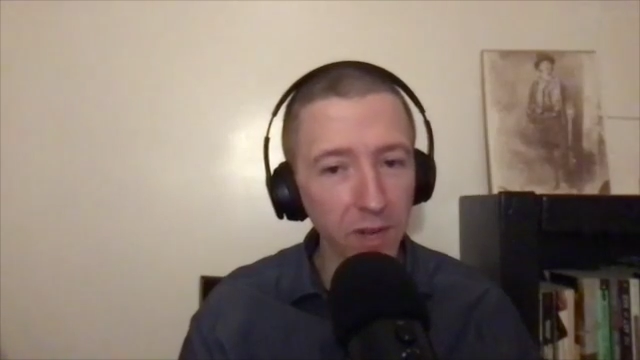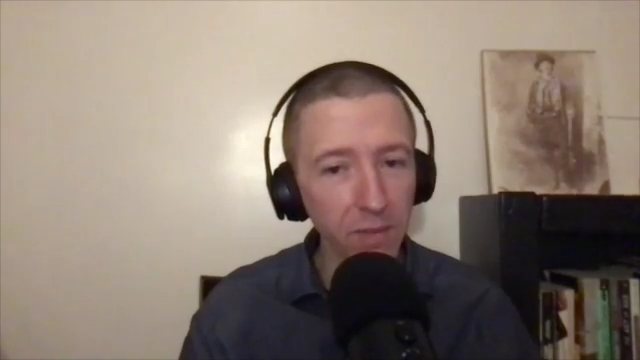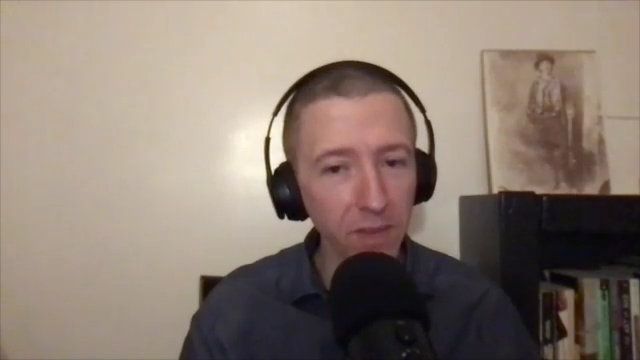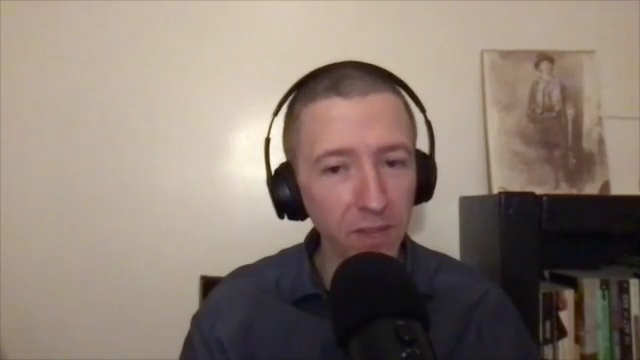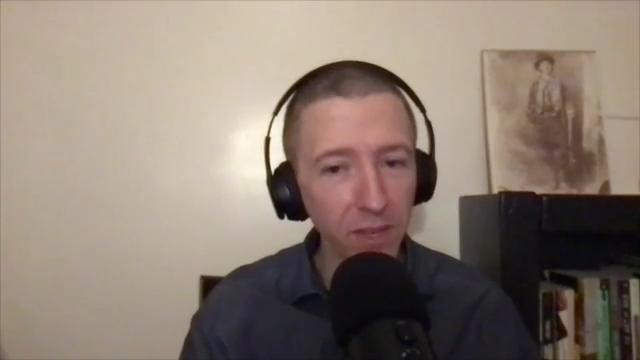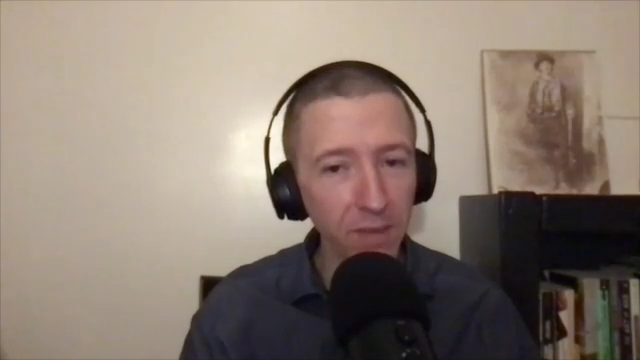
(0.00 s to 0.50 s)
I
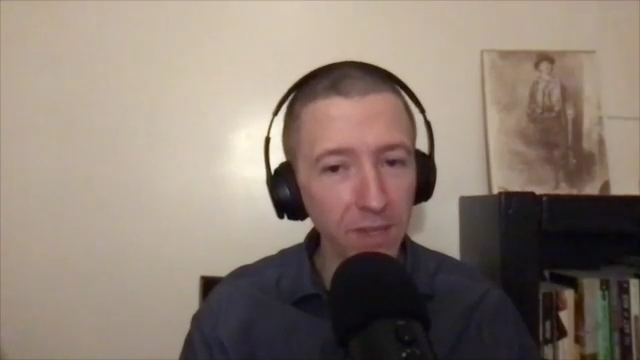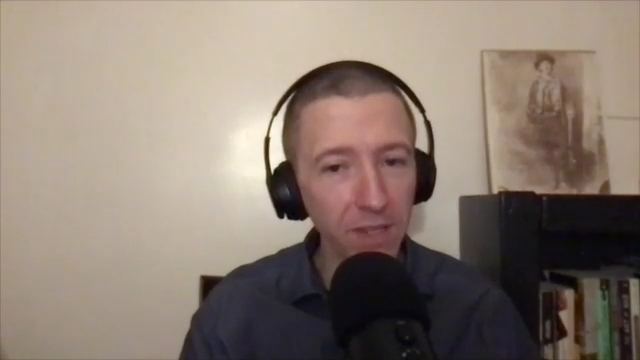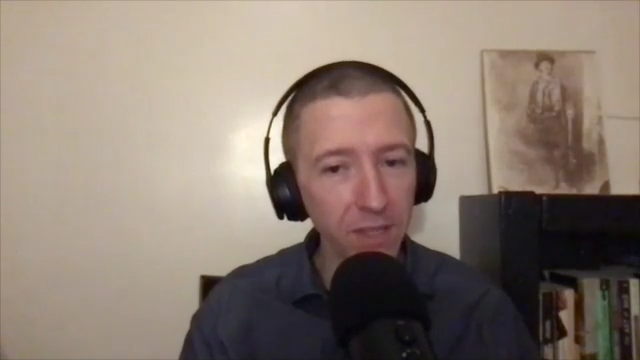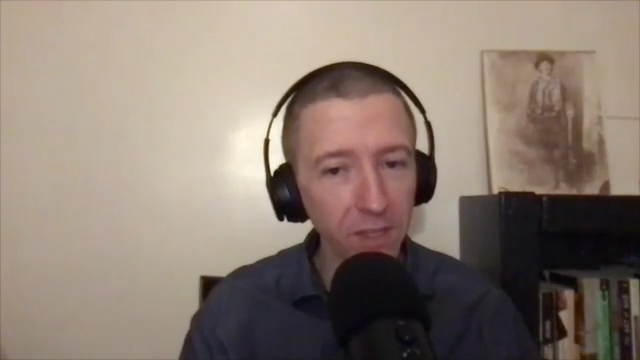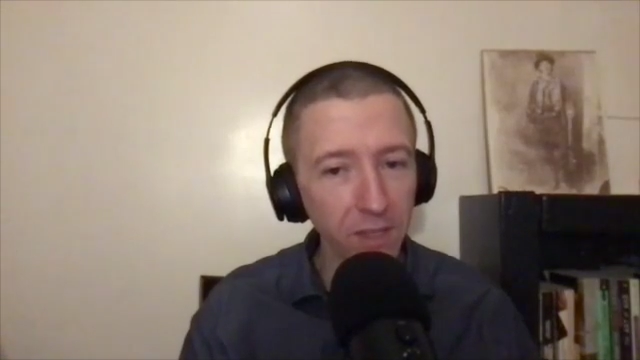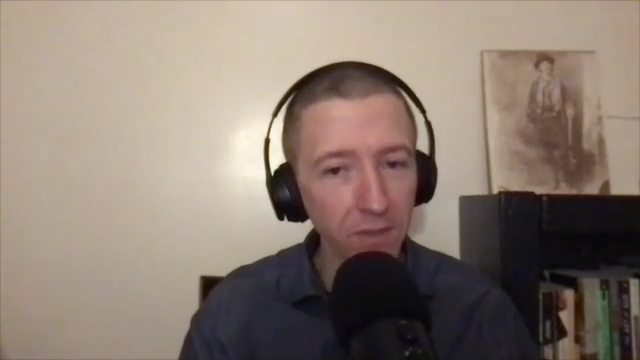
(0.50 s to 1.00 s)
mean, I think about
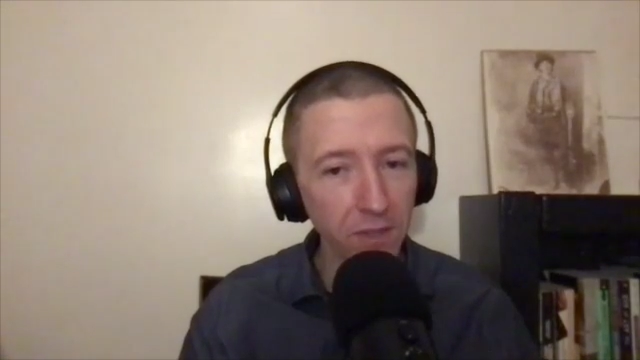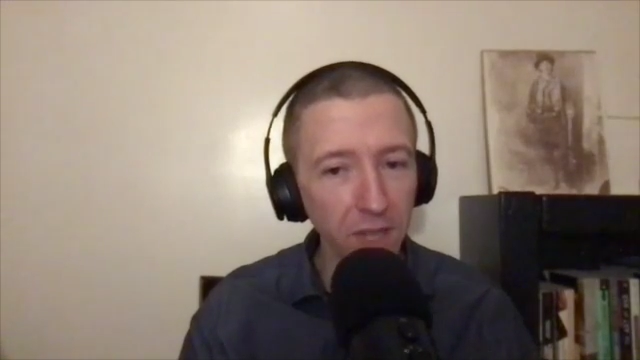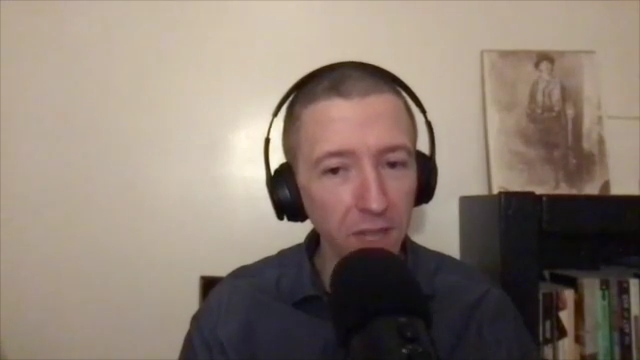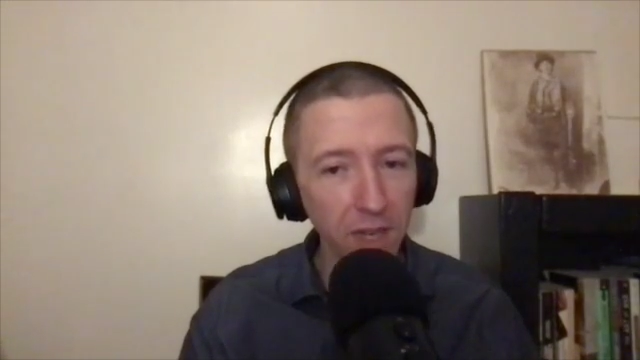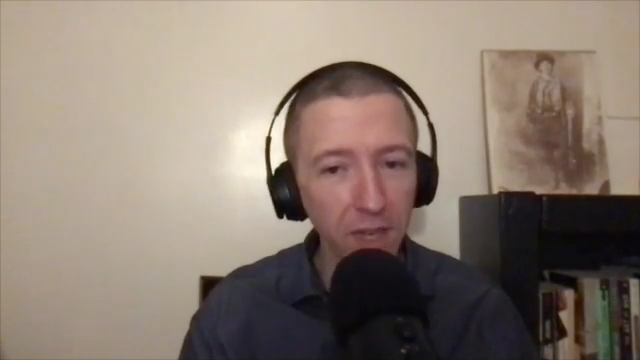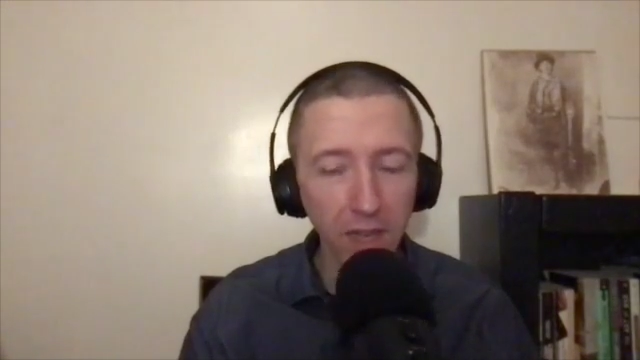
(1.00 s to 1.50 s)
that stuff a
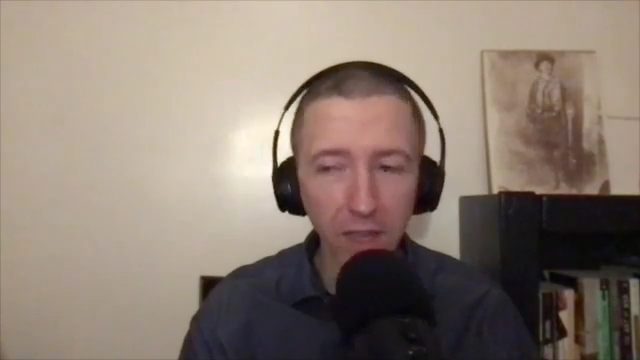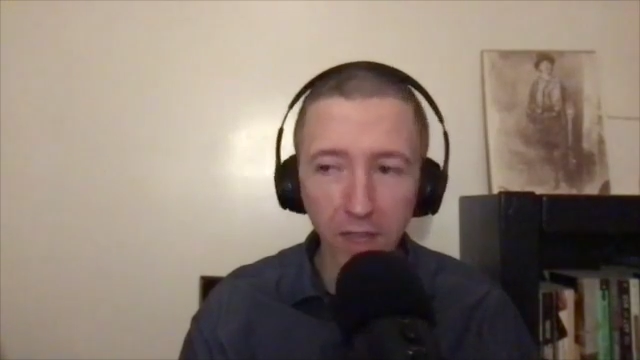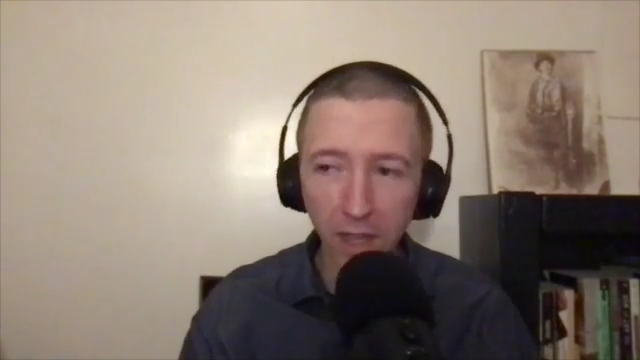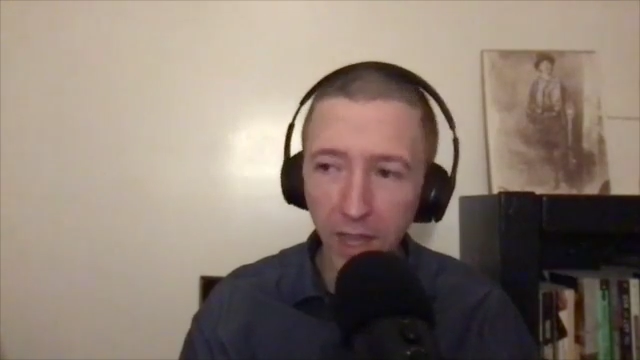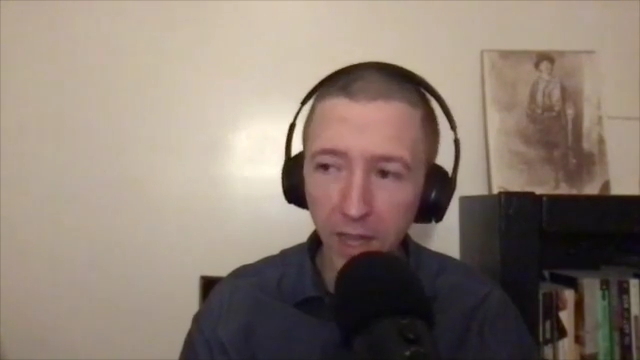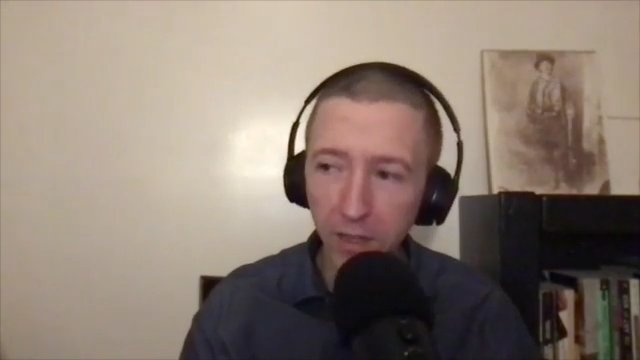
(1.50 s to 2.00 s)
lot.
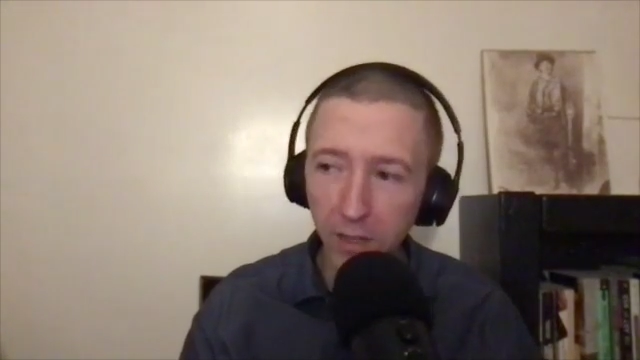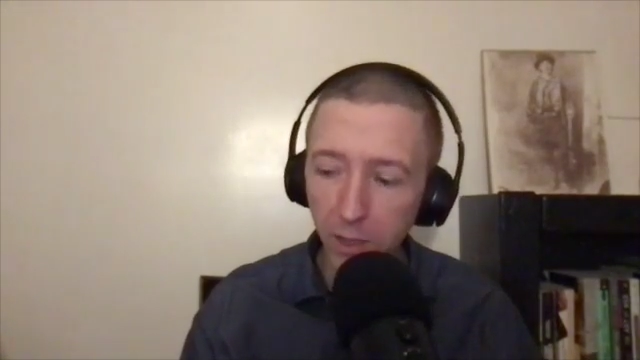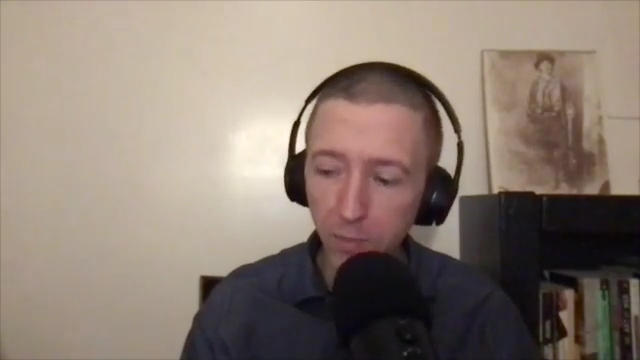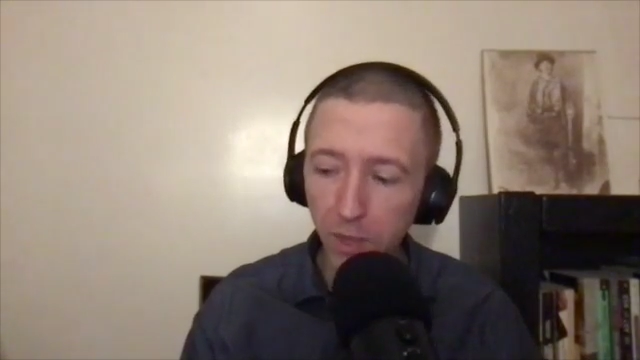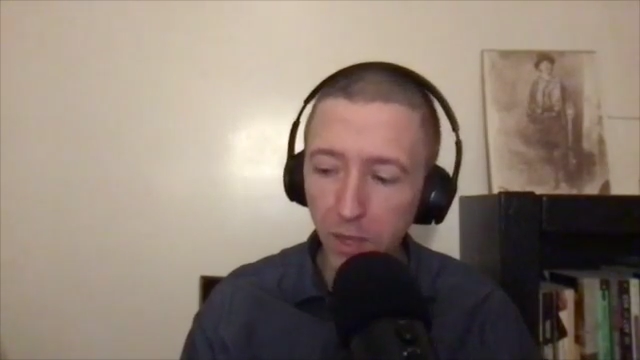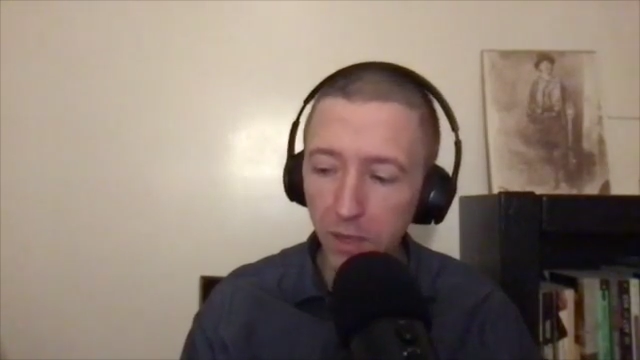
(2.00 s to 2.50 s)
I had a
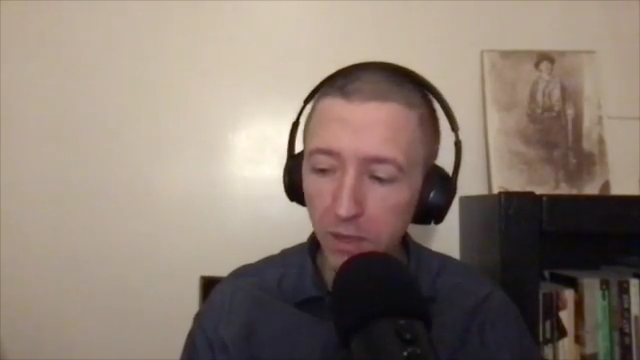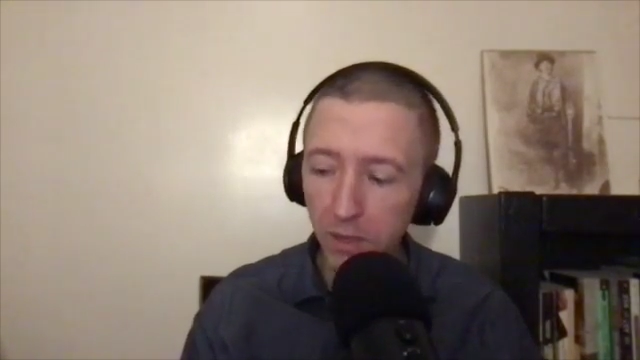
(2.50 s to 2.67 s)
clip on